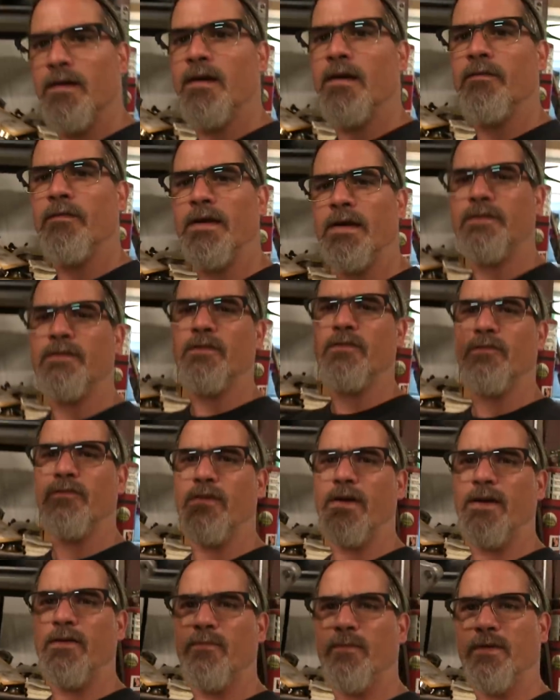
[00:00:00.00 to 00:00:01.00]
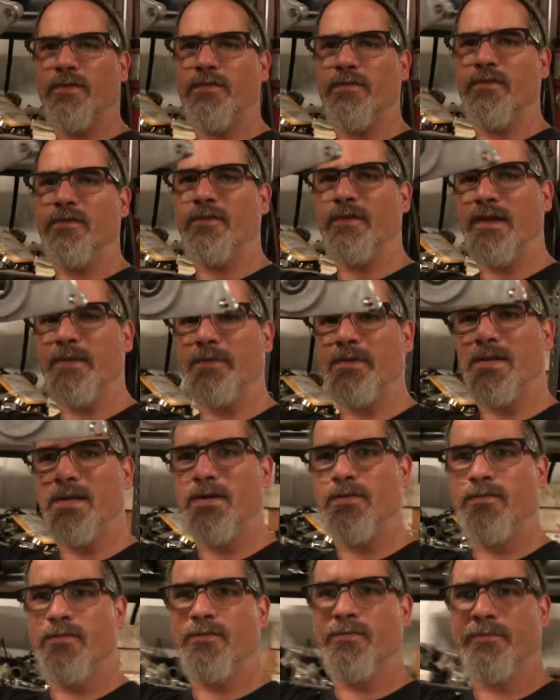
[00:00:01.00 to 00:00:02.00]
I've got this transmission
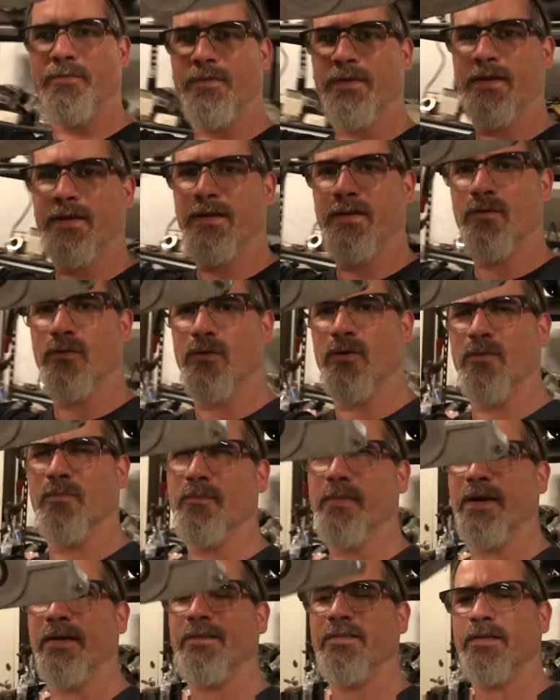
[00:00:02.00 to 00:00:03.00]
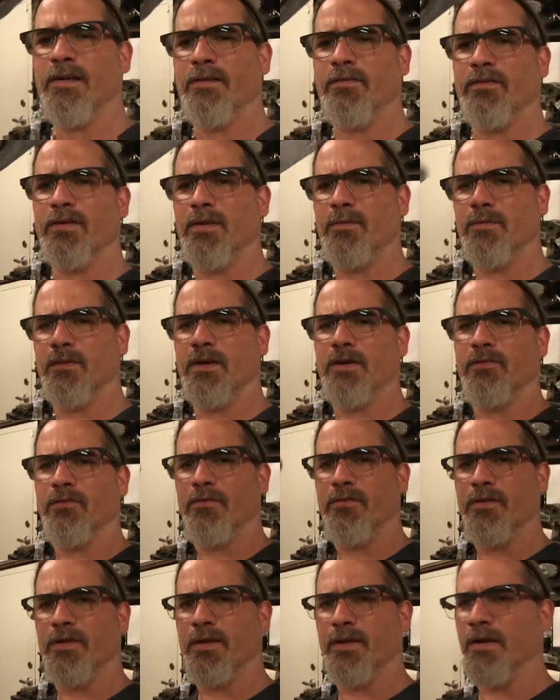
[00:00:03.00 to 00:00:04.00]
stabilizer thing, or main shaft stabilizer
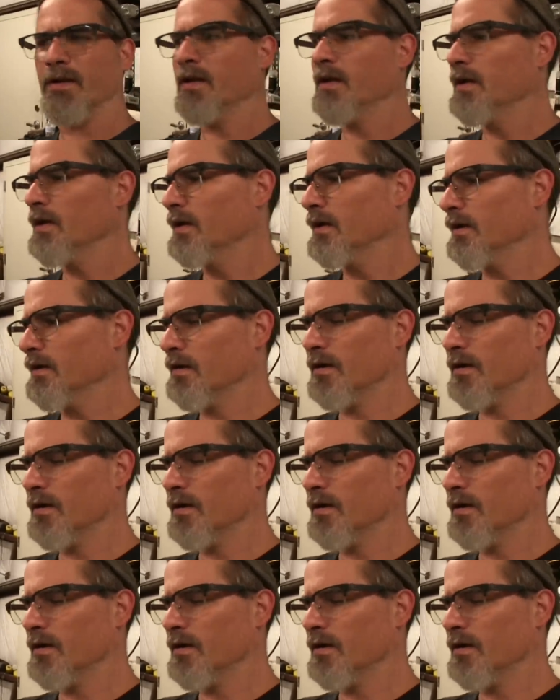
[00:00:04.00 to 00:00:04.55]
thing, for that